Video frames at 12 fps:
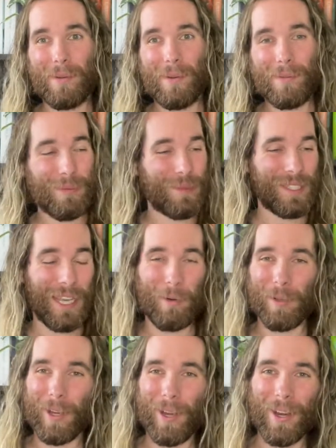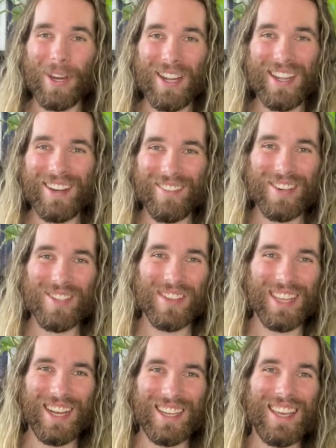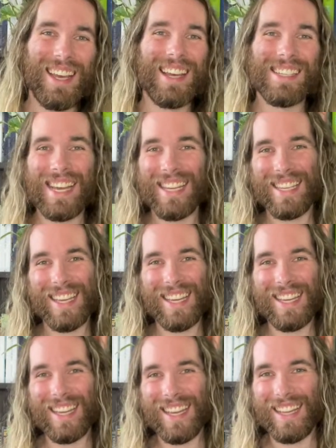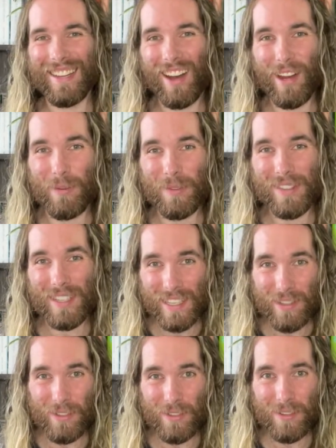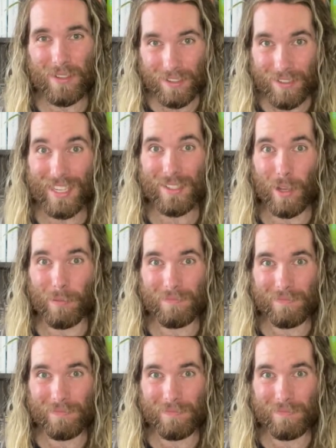we'll see how we go. Wish me luck. Take care, and I will see you next time.